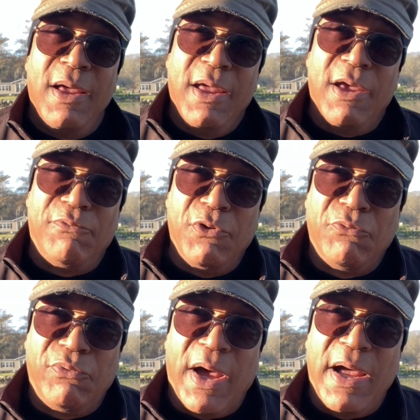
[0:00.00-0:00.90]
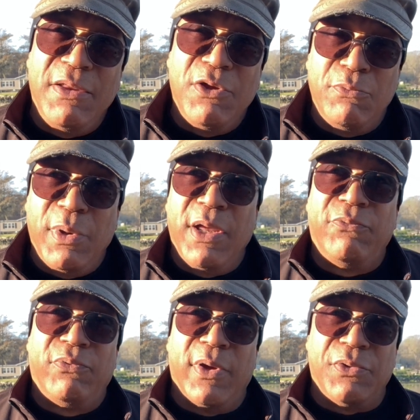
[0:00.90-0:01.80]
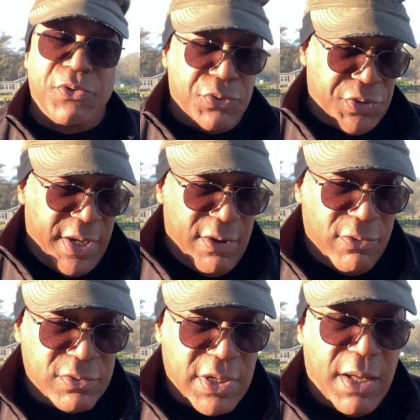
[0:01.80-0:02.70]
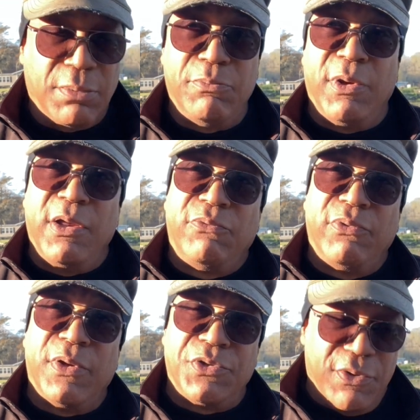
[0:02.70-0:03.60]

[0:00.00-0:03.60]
If you find your bait fish, you stay on top of the bait fish.